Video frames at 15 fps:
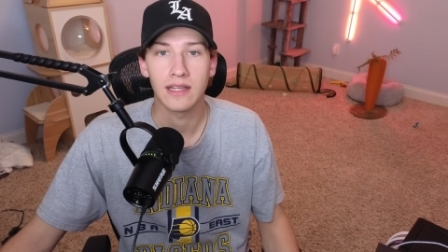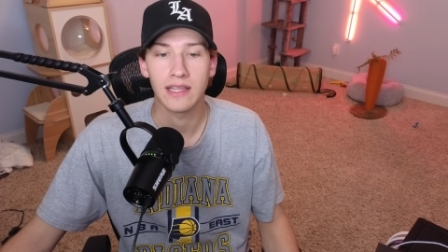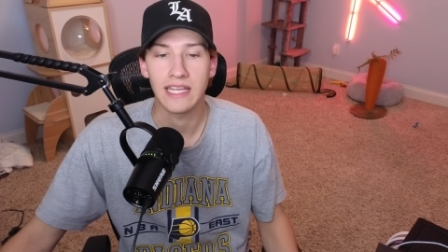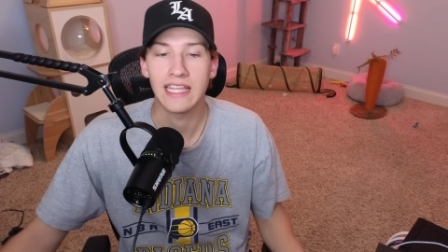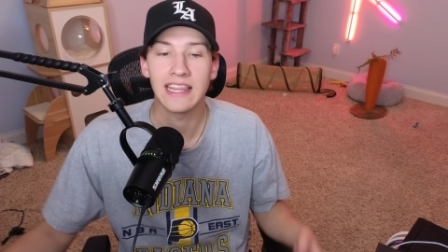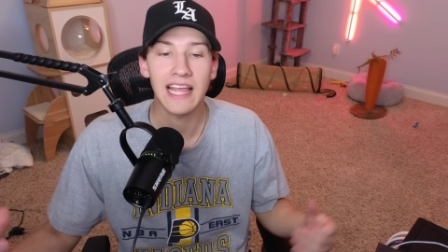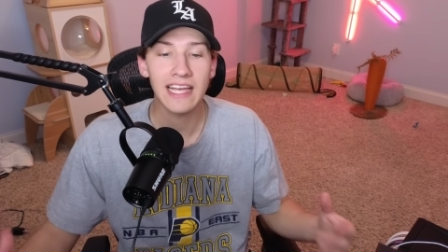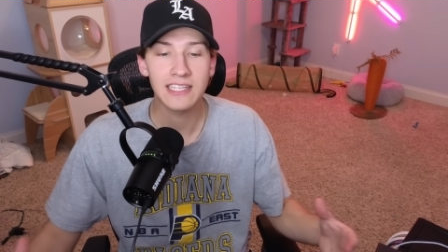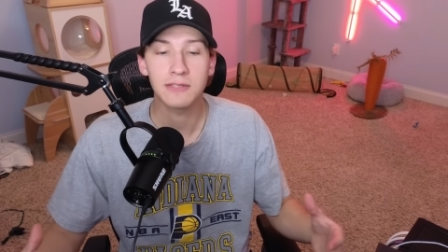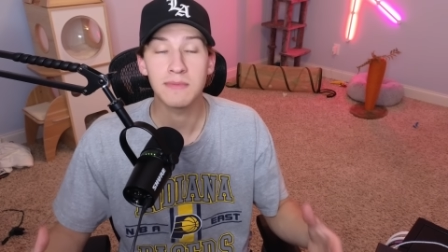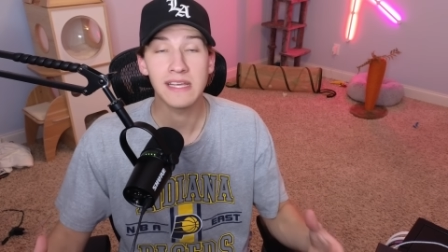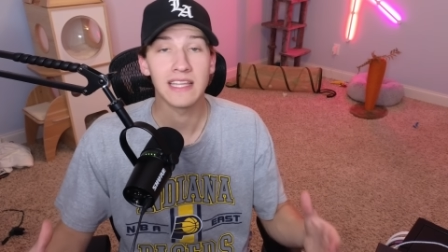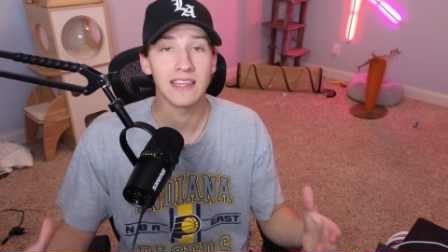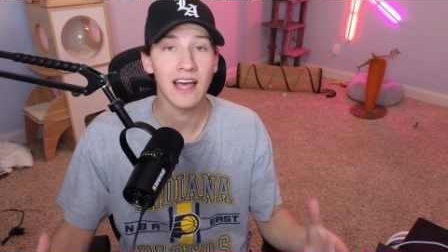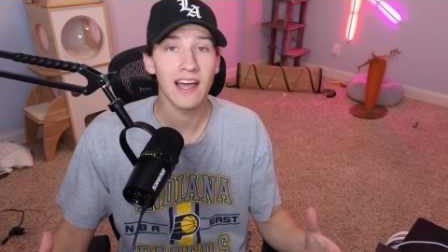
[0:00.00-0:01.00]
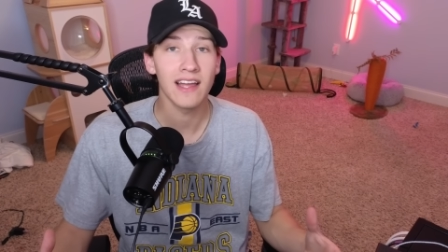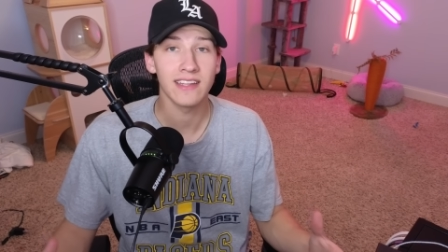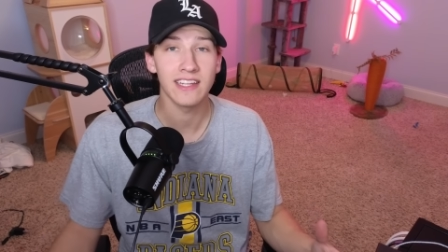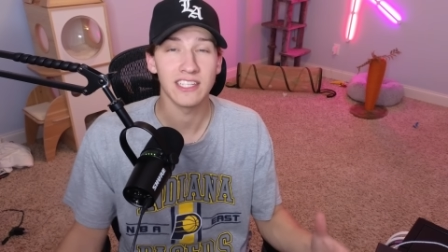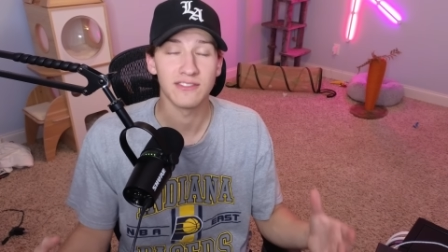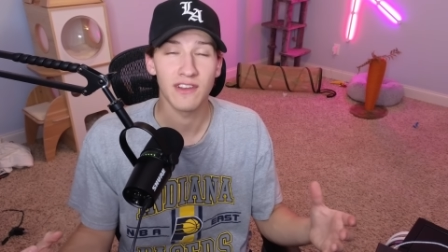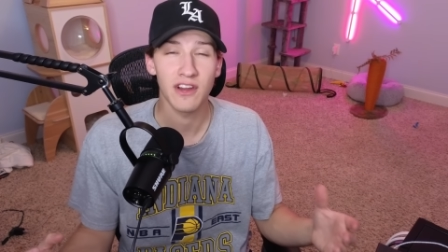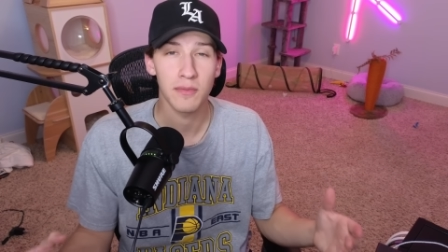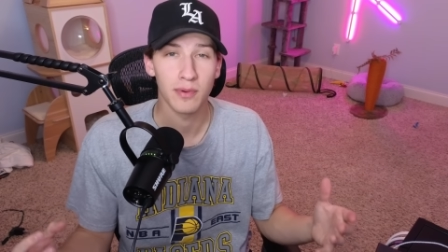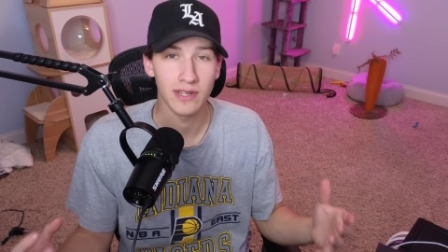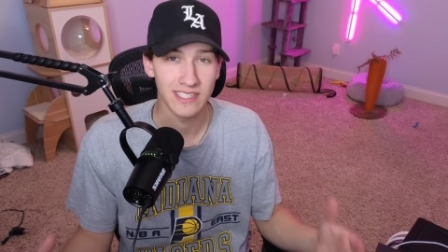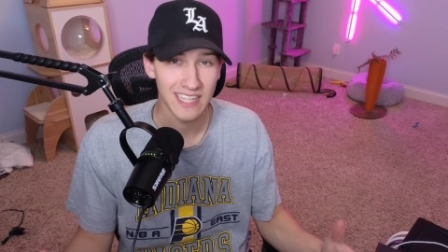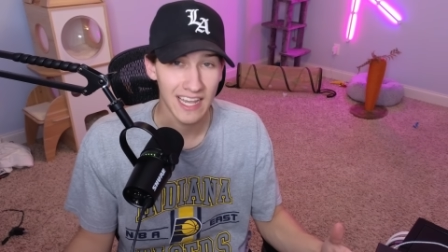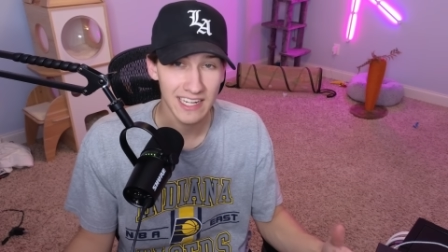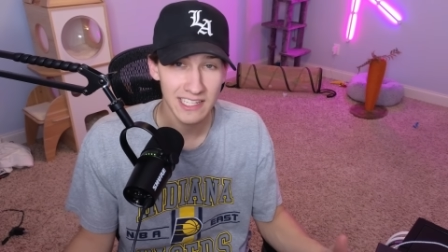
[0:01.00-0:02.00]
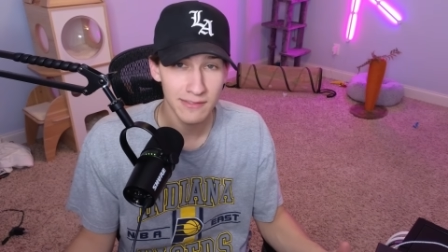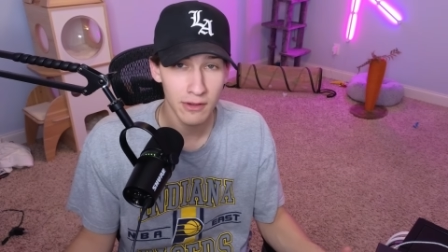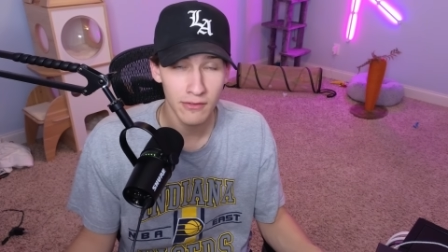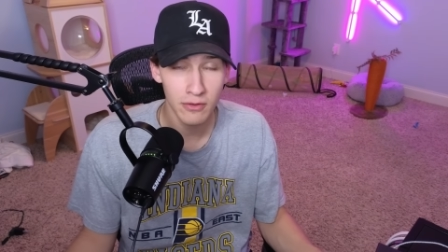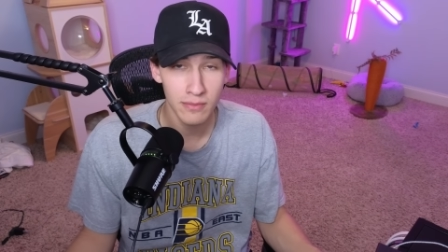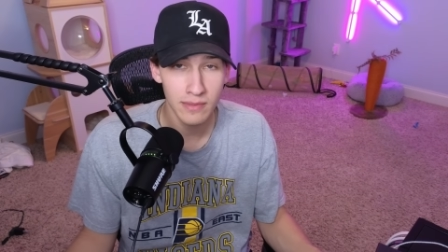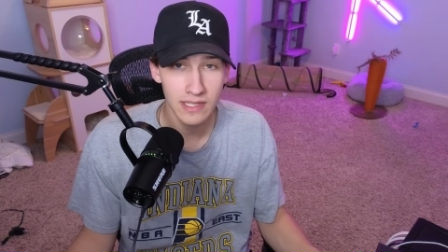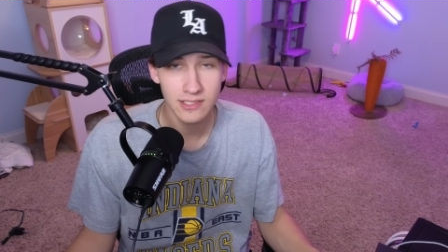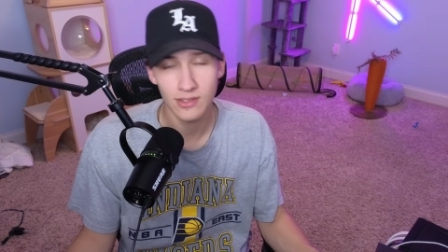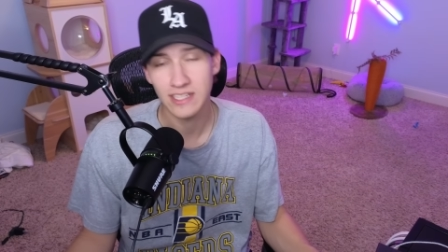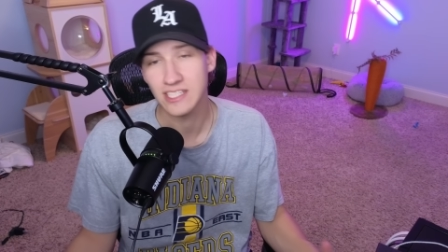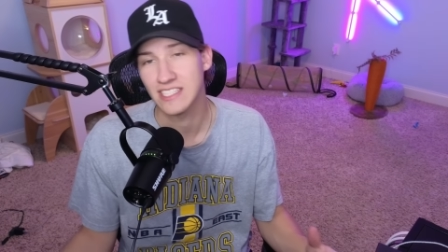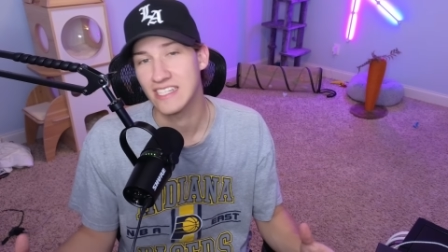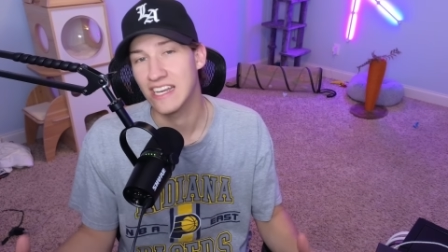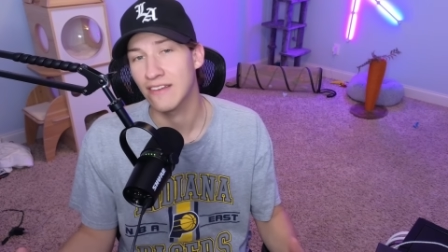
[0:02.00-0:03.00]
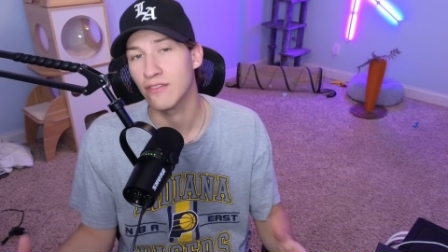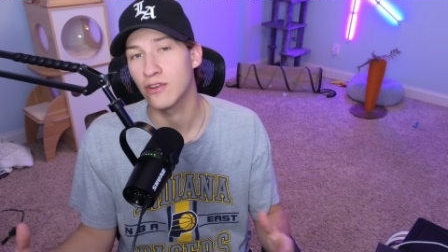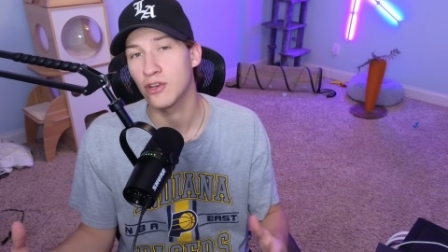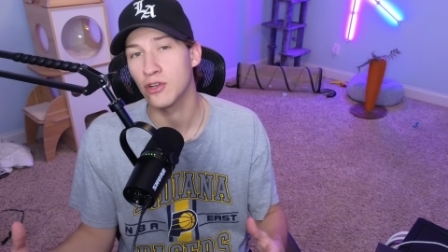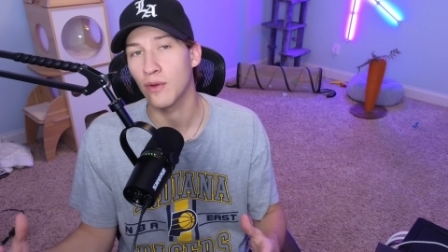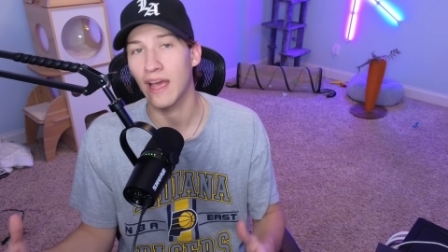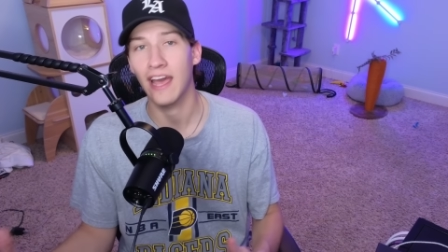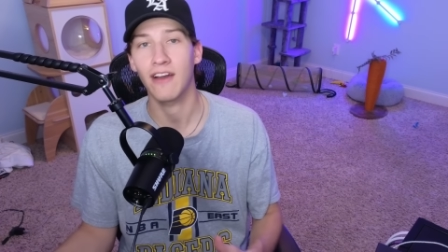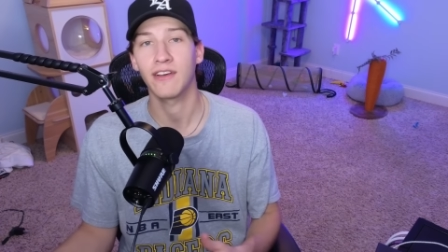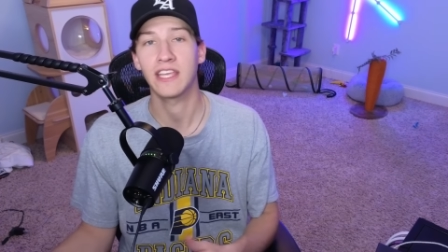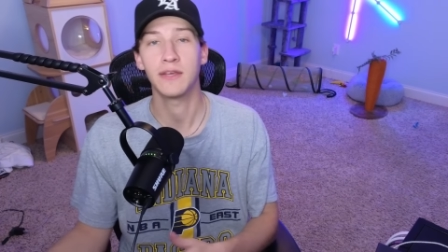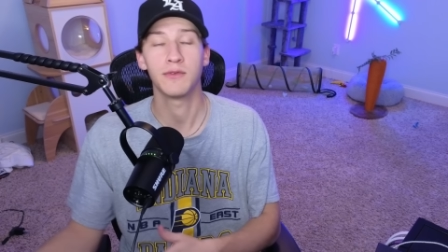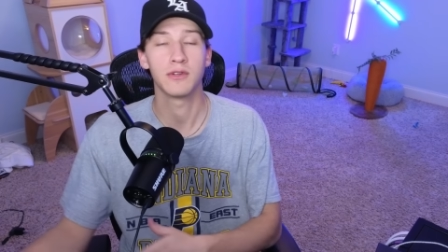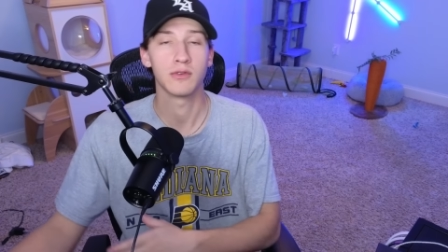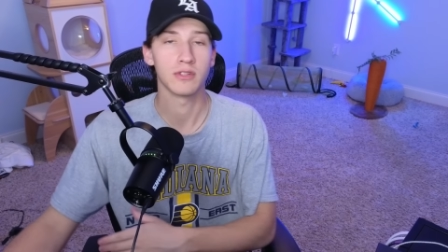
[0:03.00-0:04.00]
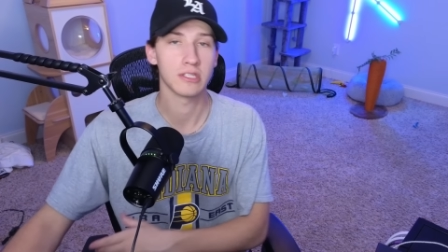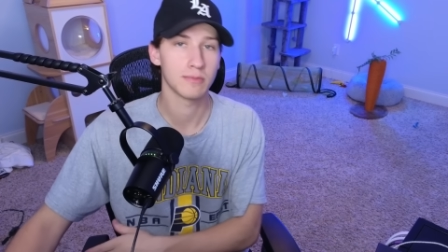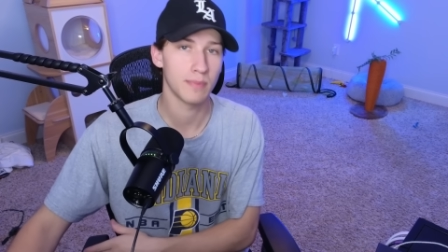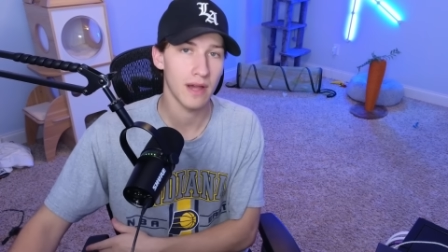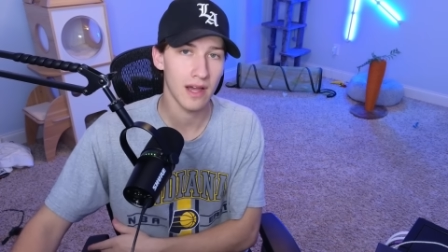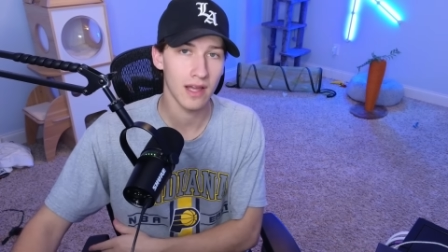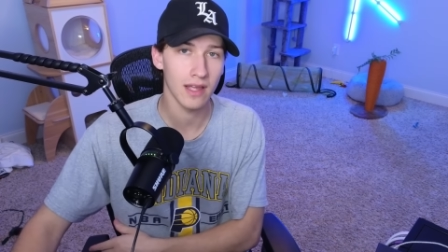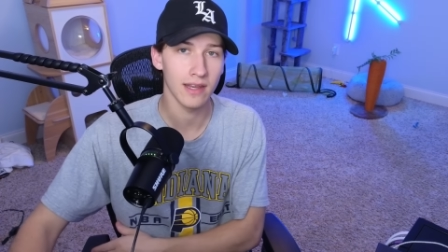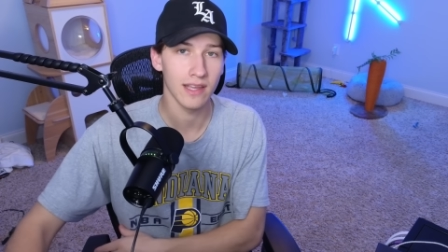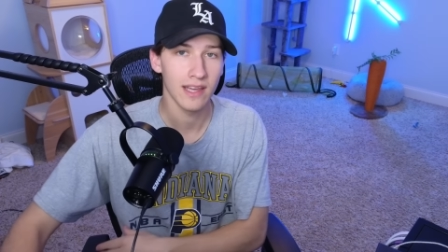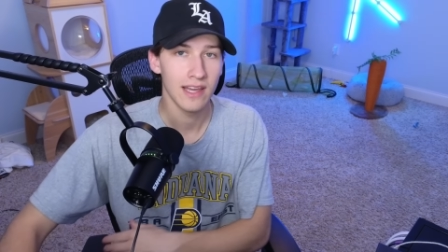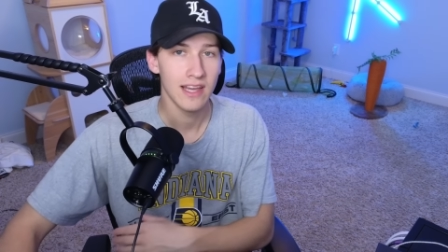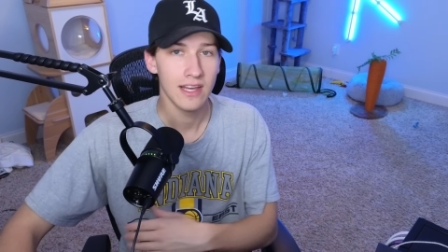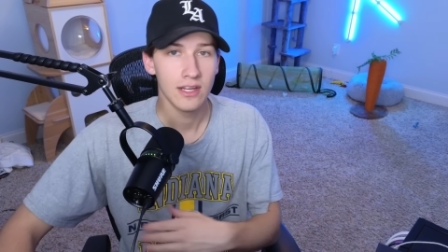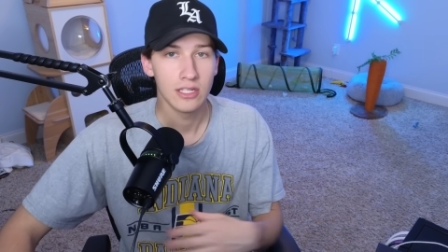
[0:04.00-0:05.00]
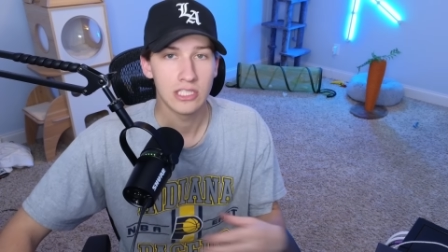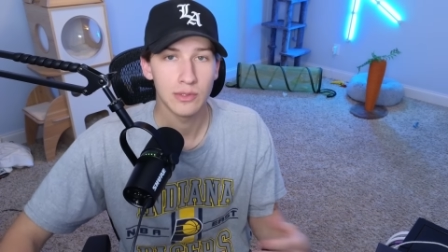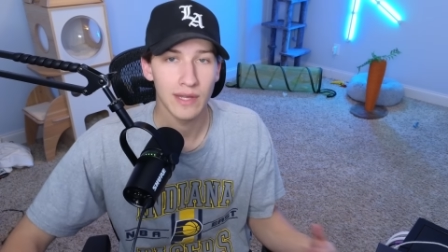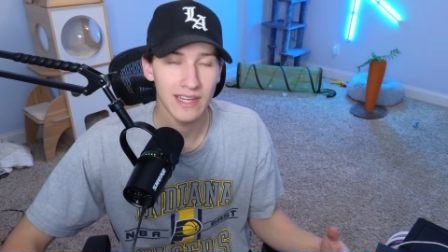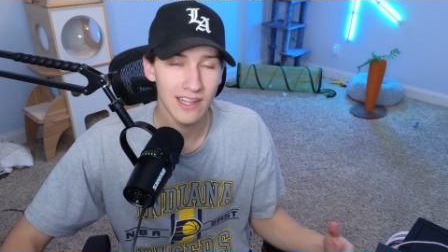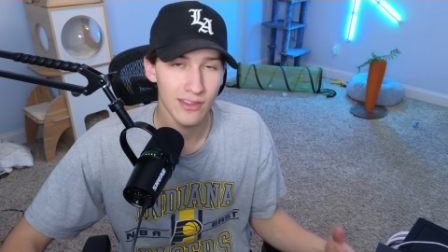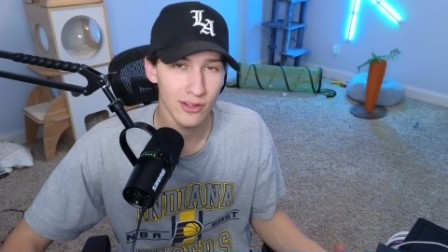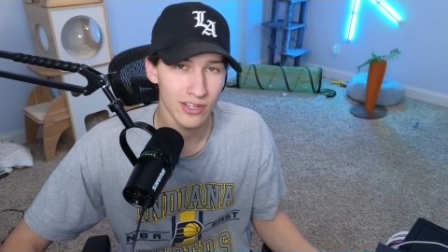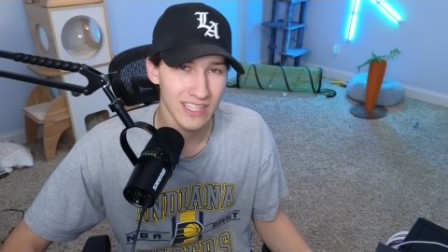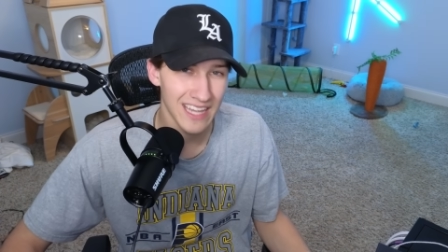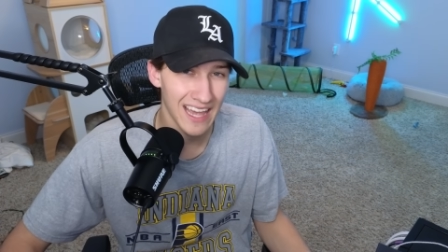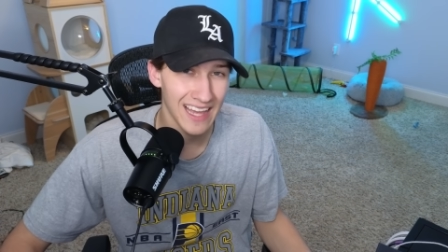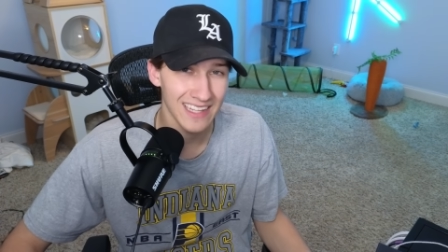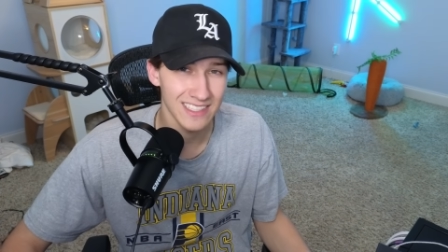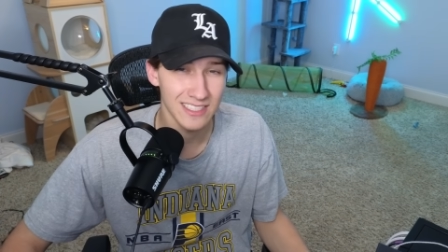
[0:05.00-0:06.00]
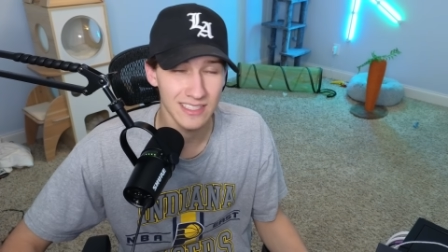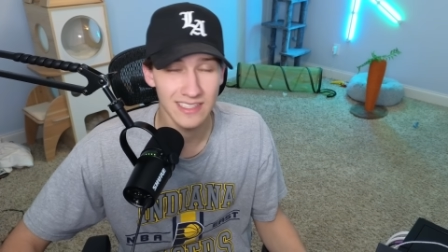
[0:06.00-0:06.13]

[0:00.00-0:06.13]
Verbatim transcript: He likes me a lot, and he's very protective over me. So I just never knew how he would respond to another cat